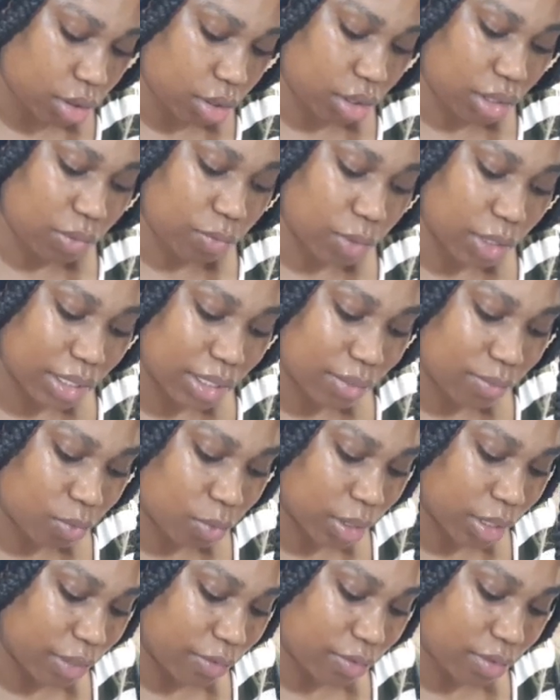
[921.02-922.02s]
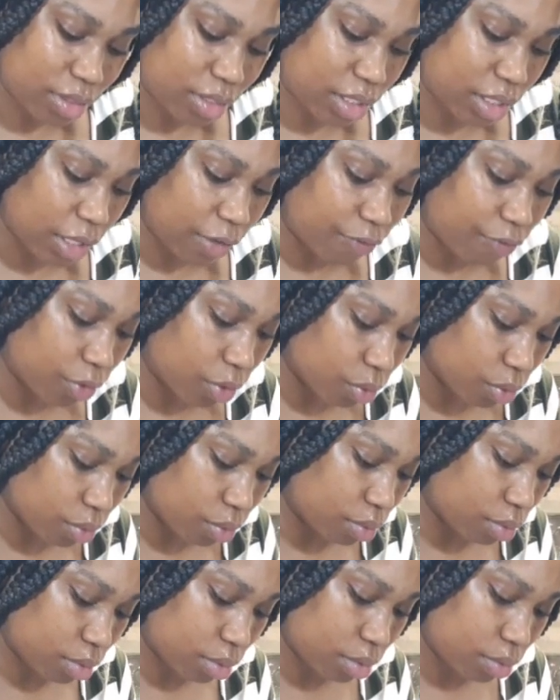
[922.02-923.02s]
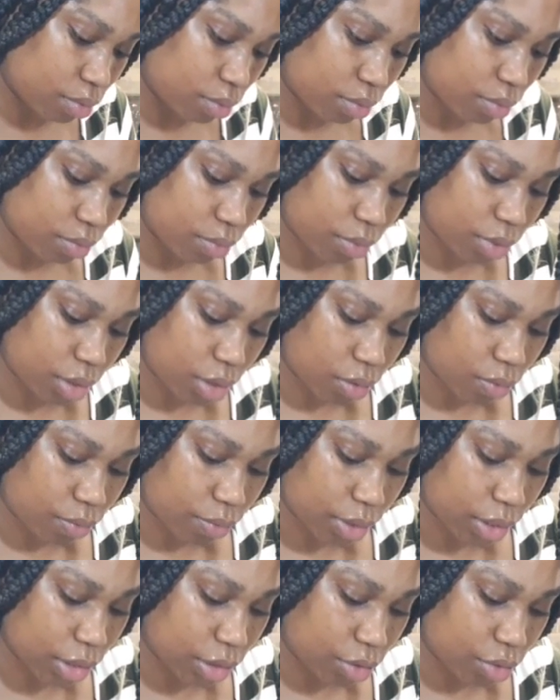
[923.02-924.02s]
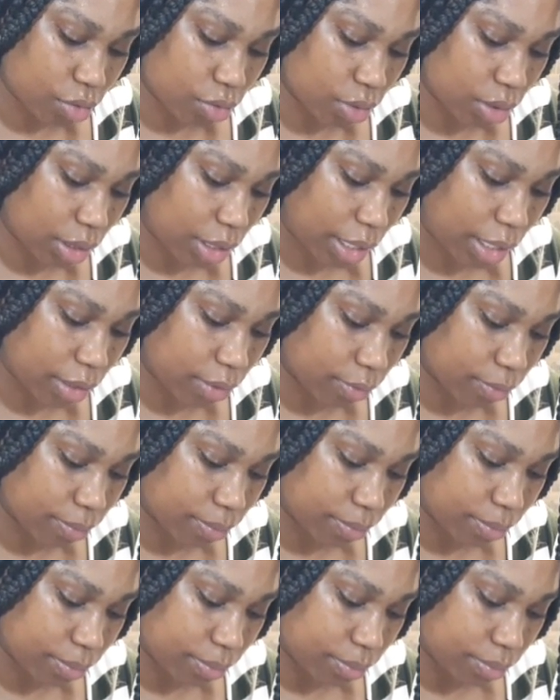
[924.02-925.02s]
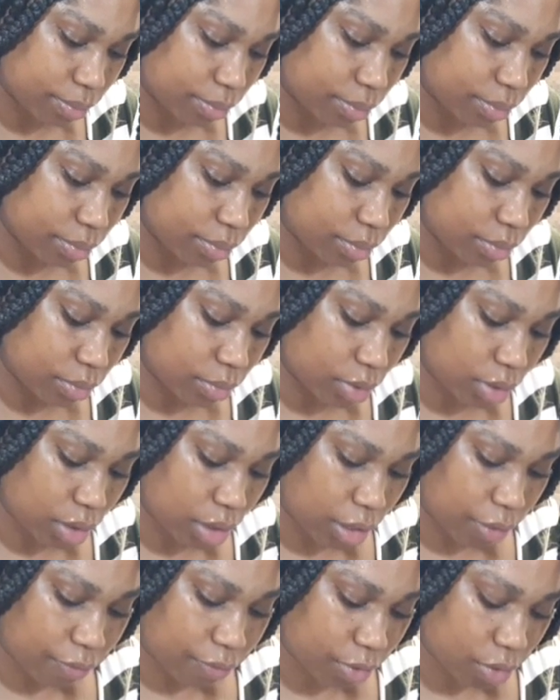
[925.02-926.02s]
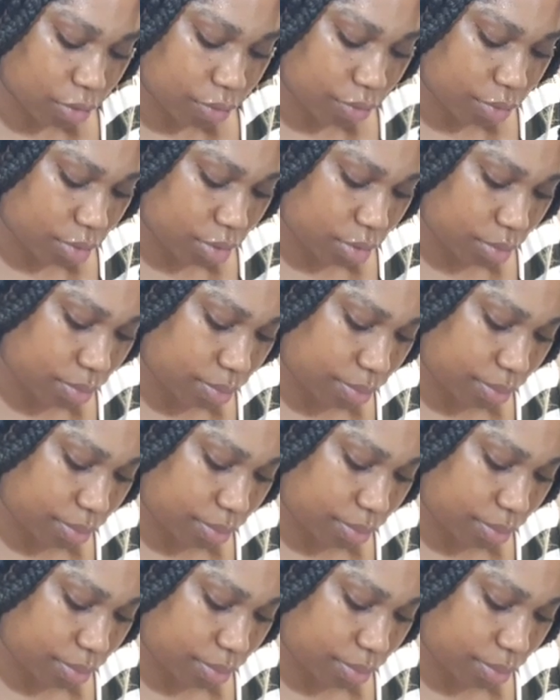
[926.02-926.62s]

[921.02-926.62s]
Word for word: with seafood. We don't really do a lot of leftovers